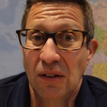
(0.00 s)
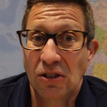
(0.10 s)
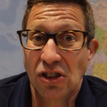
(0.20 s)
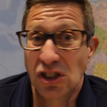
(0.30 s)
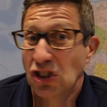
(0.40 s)

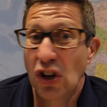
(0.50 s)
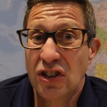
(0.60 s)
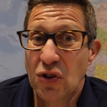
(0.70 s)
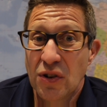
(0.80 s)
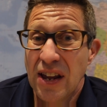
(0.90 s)
Since I started
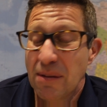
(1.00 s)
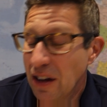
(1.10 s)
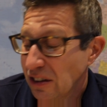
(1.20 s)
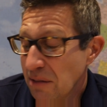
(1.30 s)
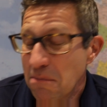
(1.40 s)
doing them,
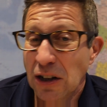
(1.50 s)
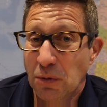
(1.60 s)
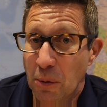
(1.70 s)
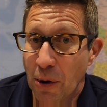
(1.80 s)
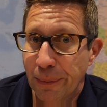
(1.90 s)
they seem much
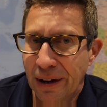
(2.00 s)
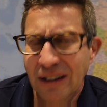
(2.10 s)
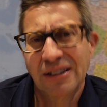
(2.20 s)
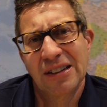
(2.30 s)
more popular.